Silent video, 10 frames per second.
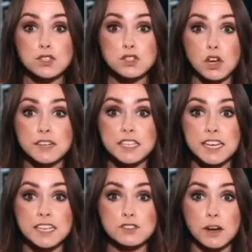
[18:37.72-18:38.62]
Sorry to
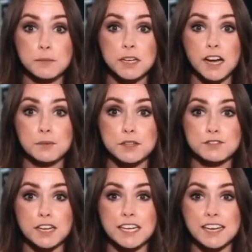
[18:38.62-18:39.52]
interrupt the guy with the
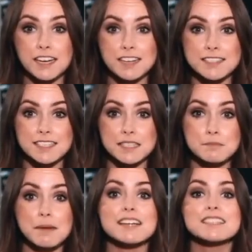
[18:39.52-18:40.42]
funny glasses,
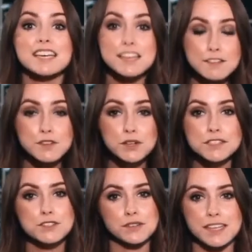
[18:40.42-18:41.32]
but if you're
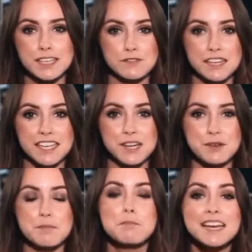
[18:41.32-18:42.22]
enjoying this video,
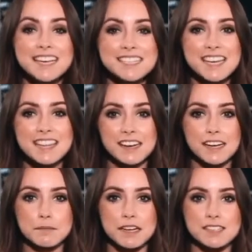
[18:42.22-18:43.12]
please hit the like
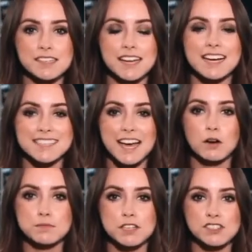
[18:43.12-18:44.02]
button as it helps
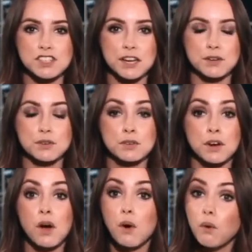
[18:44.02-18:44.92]
our channel.
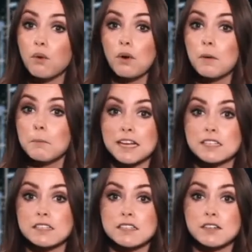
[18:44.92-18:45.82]
Or better
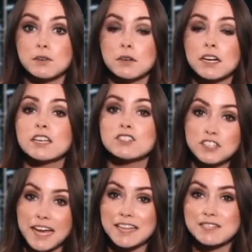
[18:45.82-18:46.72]
still, share
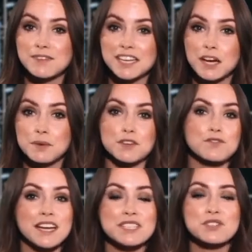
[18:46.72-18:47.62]
this video with a
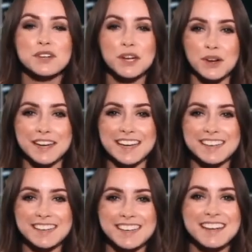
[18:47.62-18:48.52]
friend or a colleague.
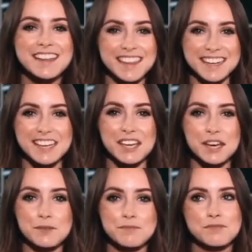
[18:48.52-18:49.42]
Thank you.
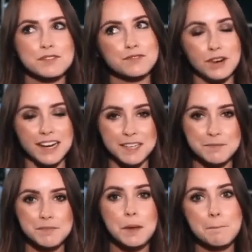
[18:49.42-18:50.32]
Right,
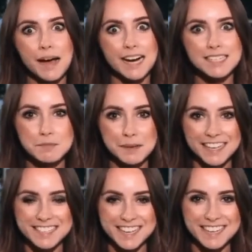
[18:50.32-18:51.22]
back to
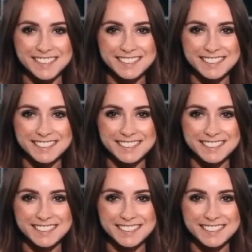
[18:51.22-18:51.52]
Beardy.